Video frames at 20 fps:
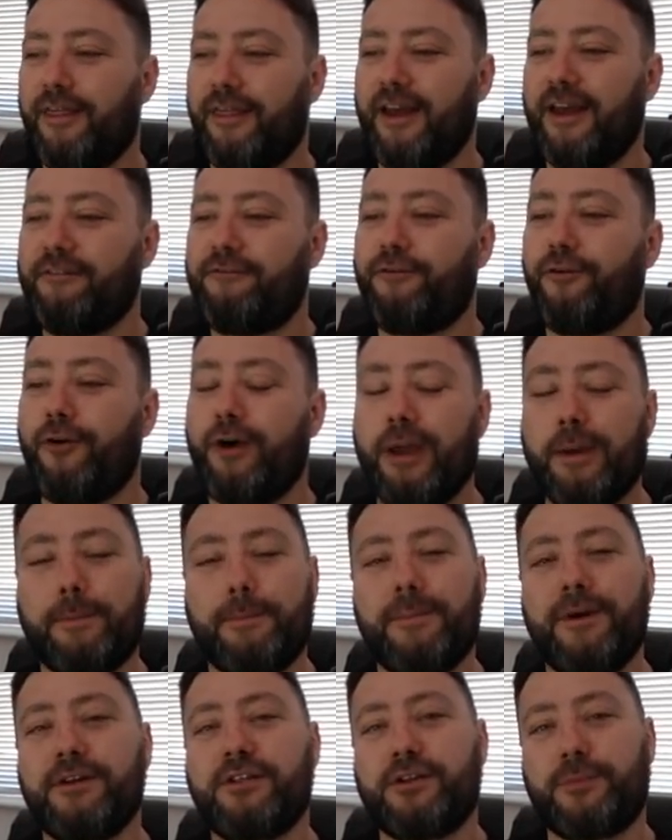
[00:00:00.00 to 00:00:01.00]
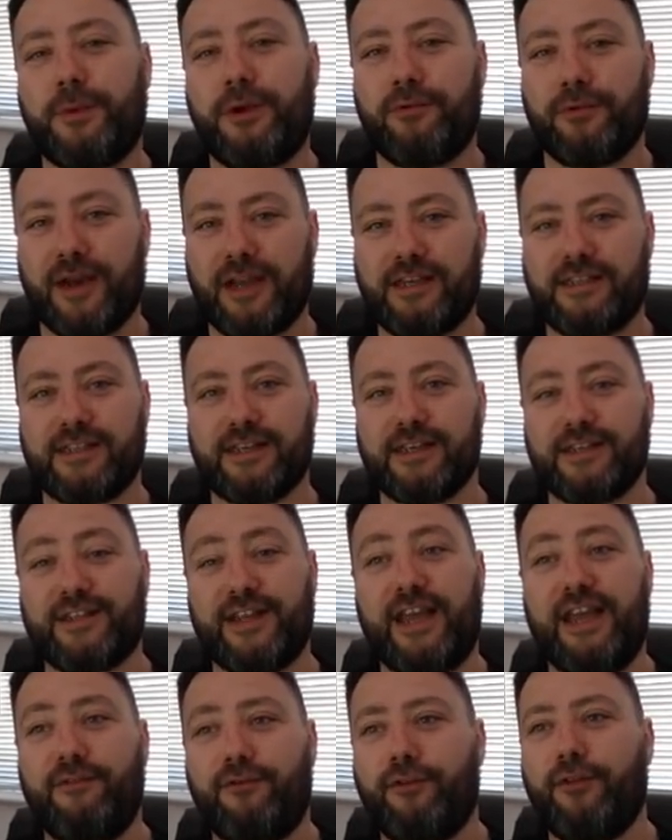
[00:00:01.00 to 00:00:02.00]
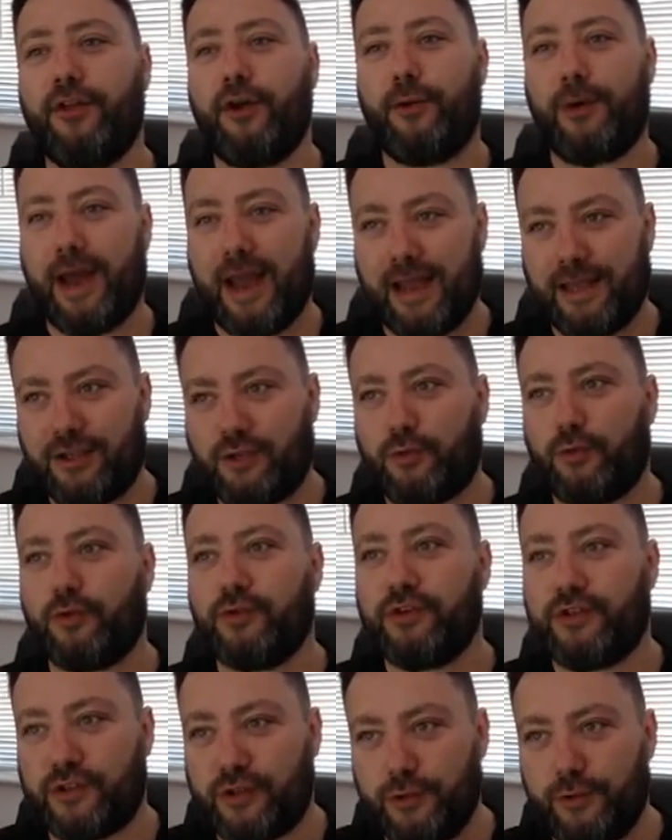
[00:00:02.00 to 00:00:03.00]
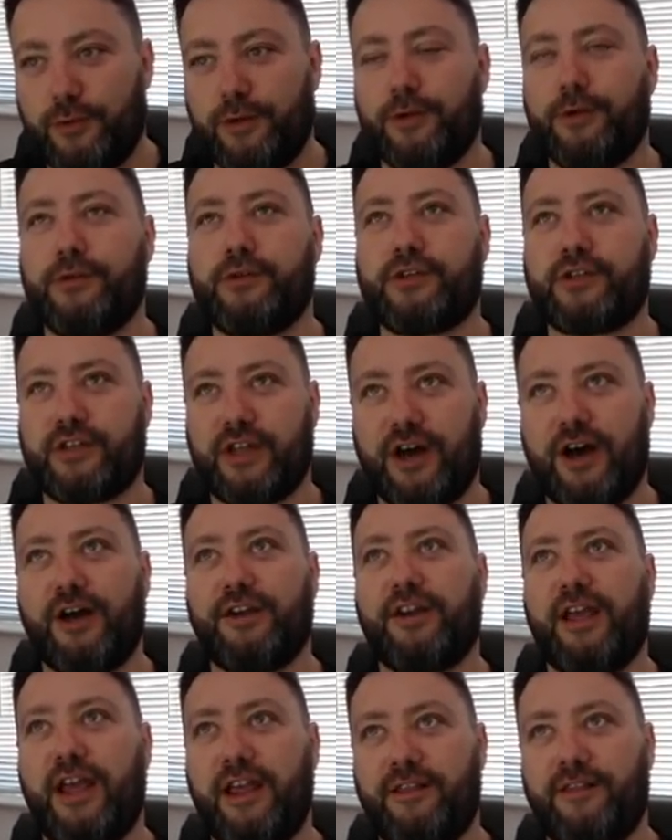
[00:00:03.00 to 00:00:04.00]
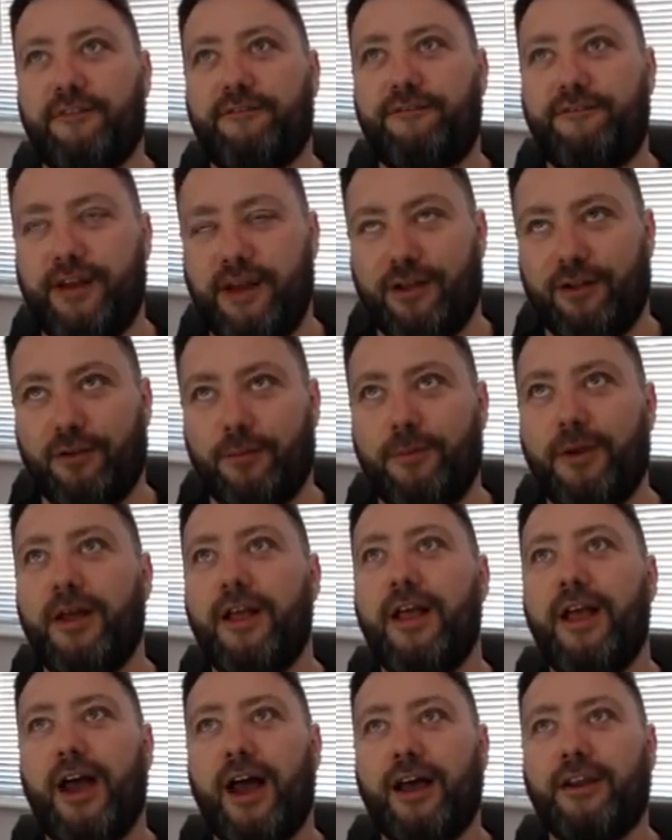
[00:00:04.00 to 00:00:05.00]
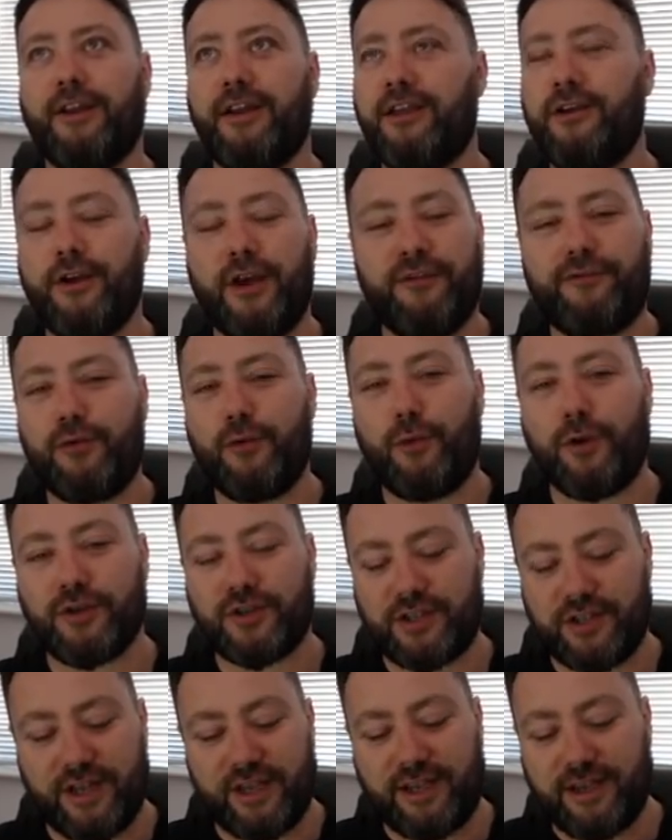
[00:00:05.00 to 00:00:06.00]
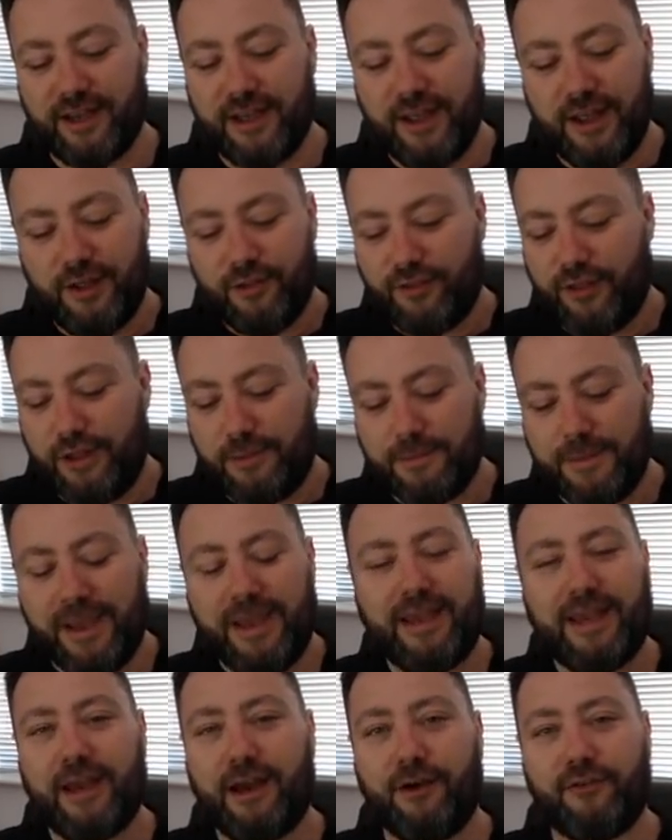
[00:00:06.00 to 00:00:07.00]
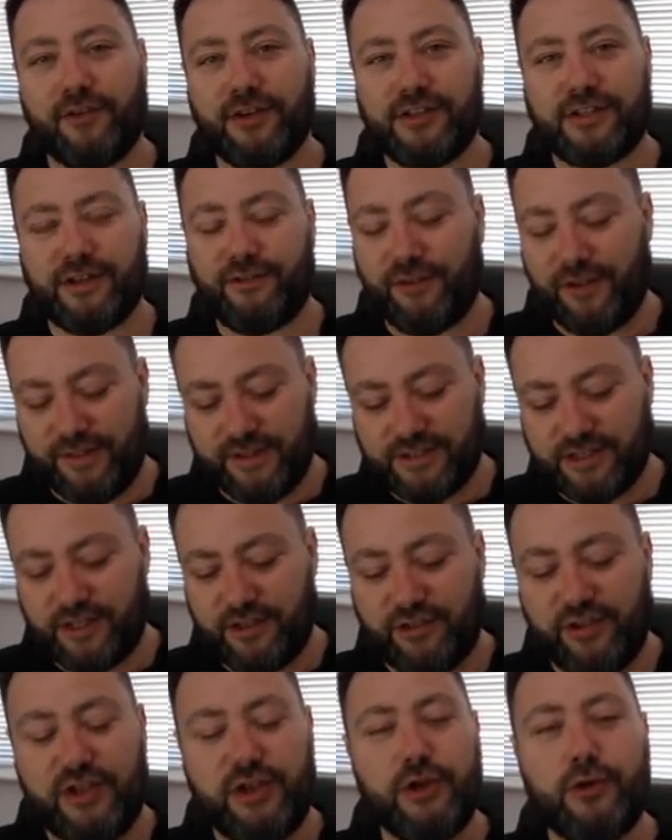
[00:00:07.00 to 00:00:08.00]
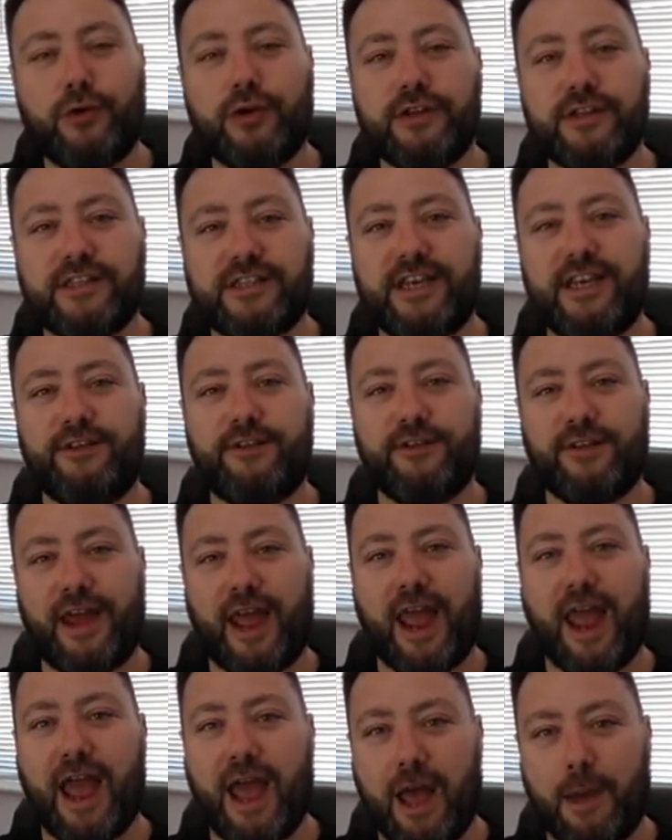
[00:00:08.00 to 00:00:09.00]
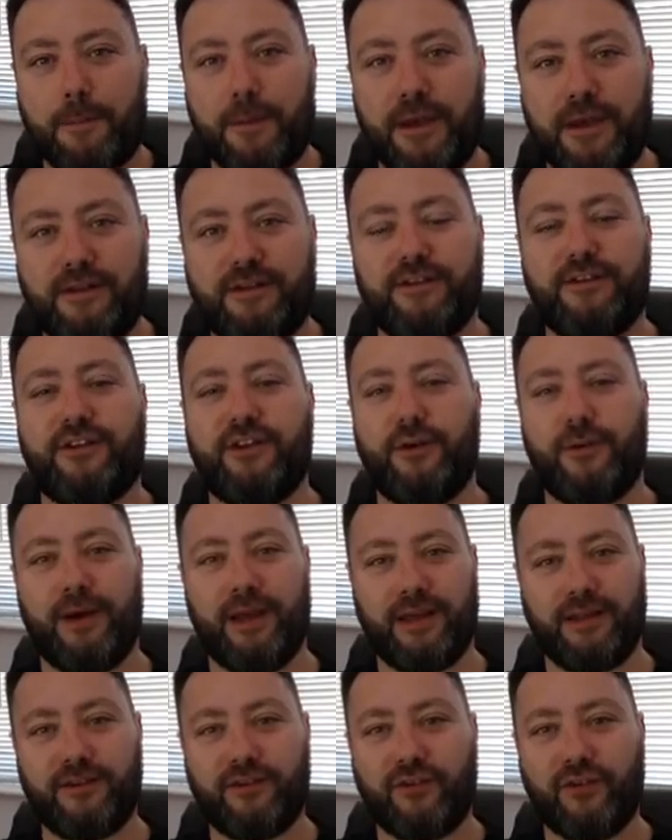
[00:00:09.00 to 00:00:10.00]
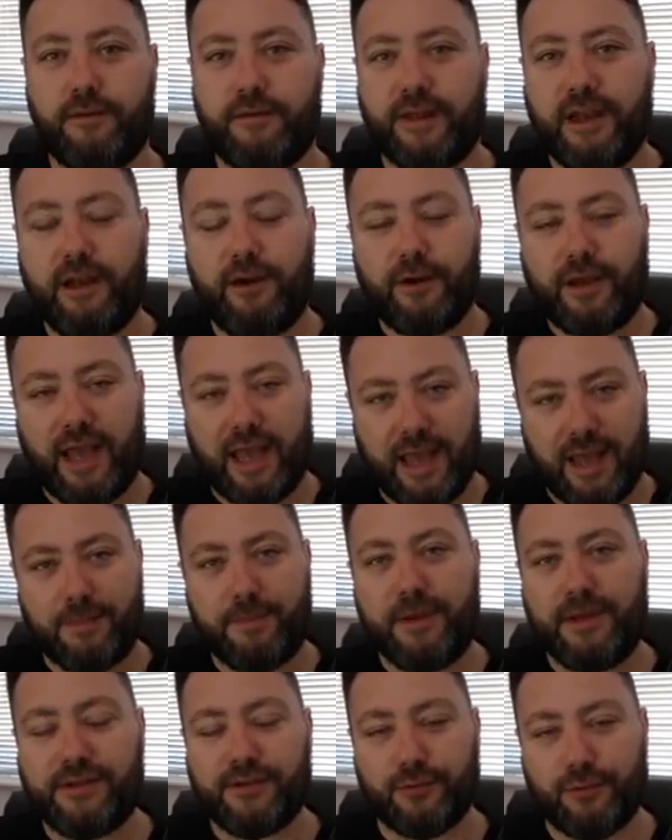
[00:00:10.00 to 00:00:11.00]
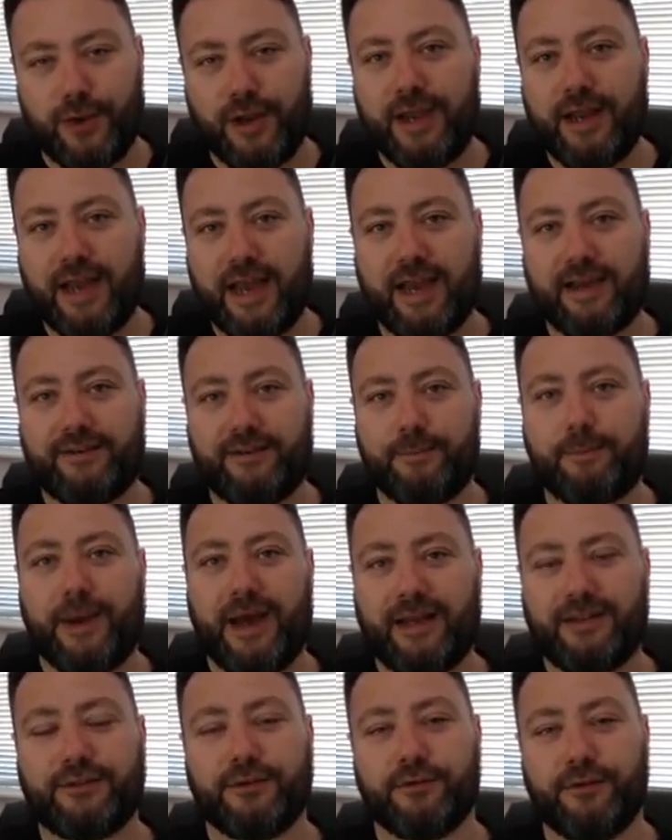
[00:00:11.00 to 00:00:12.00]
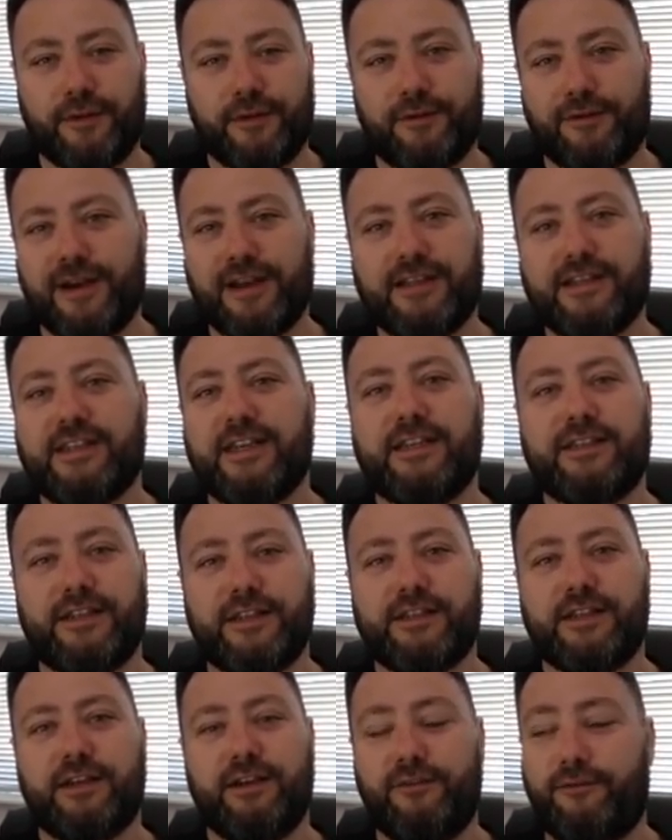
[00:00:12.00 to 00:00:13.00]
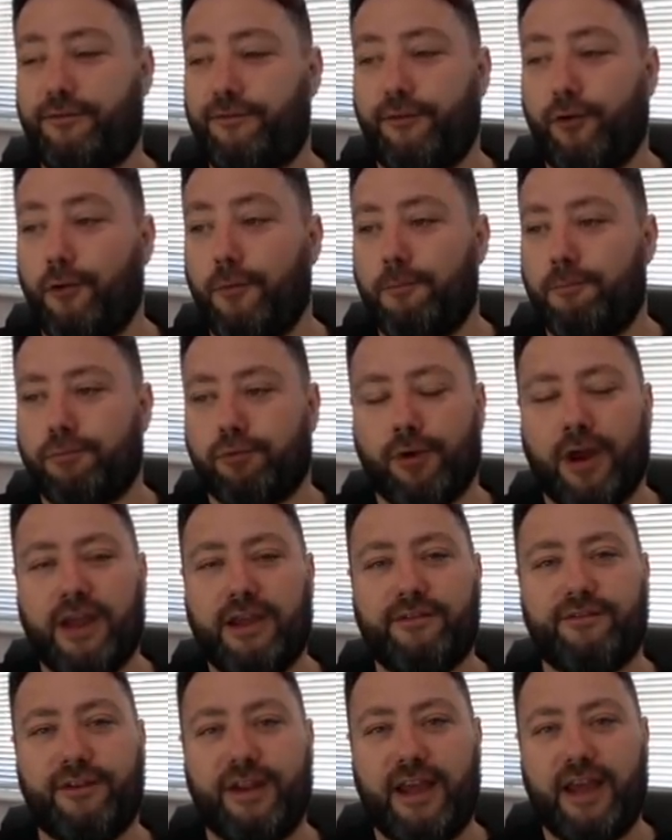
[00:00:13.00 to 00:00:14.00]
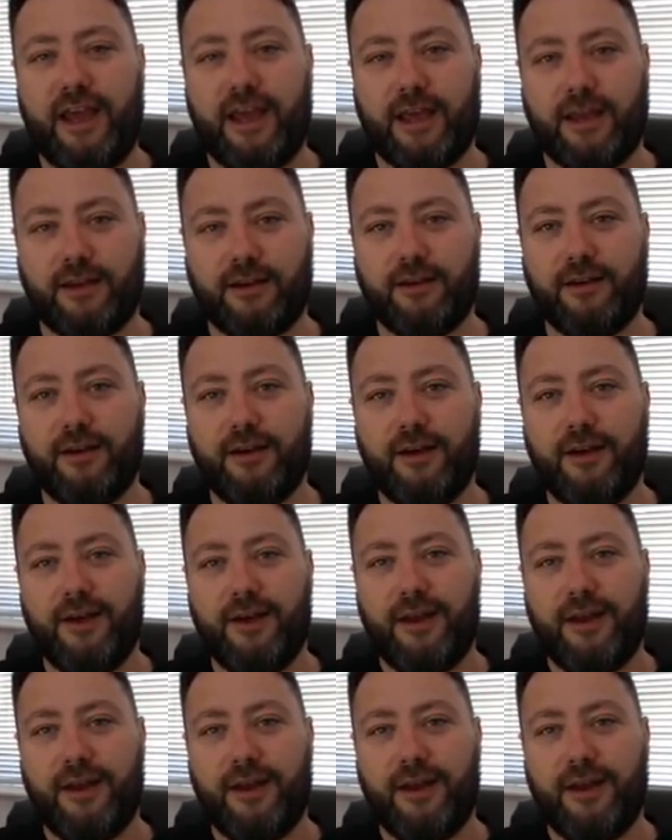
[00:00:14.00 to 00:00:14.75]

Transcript: Therefore, it must be racist, even though actual Zulus starred in the film. And if you watch, like, the making of it and stuff like this, you can see that they're happy to do it. They look happy to reenact a battle that their ancestors fought bravely in.